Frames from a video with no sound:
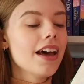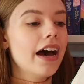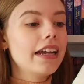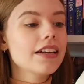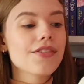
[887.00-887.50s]

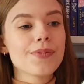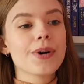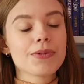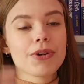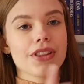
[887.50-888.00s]
another
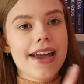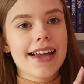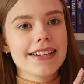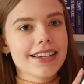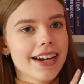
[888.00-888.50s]
one where the
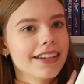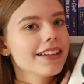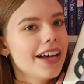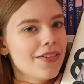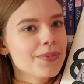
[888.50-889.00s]
ending kind of
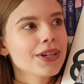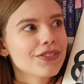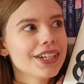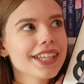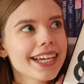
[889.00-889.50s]
left me
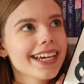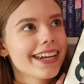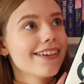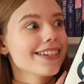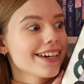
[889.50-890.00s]
reeling and
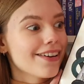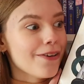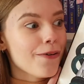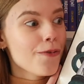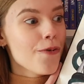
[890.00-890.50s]
i was like
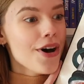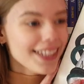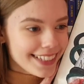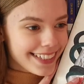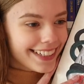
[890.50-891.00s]

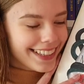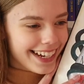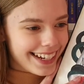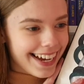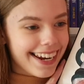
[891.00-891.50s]
what
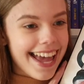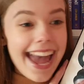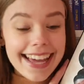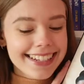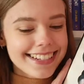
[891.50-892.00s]
that kind of
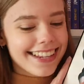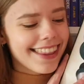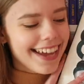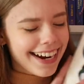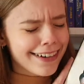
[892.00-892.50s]
end
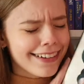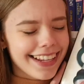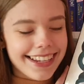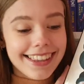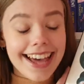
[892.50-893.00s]
there
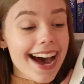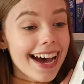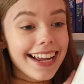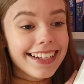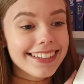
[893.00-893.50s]
like
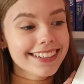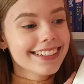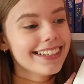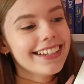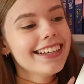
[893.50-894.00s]
that
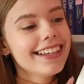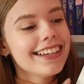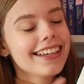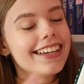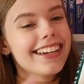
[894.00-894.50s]

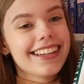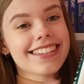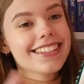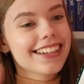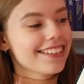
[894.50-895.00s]

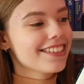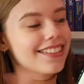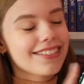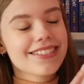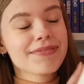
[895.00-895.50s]
it's just,
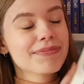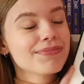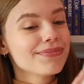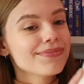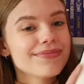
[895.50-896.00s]

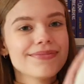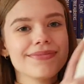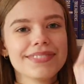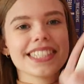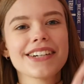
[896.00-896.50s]

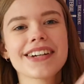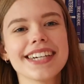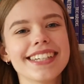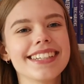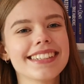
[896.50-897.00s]
mm, so
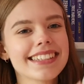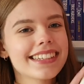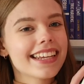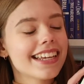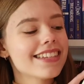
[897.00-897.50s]
good
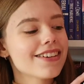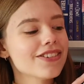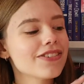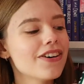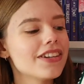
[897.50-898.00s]
it's
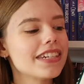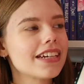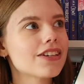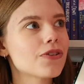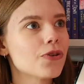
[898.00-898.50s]
also got this
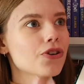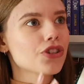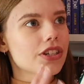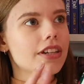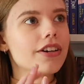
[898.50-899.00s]
like,
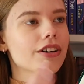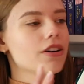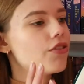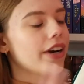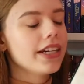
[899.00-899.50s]
gorgeous
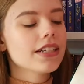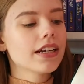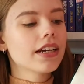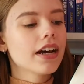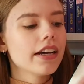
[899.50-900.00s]
lyrical
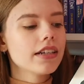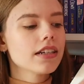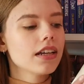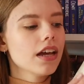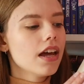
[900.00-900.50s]
writing and
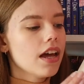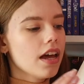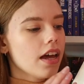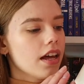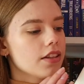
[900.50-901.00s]

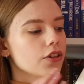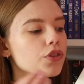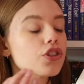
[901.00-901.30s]
it's also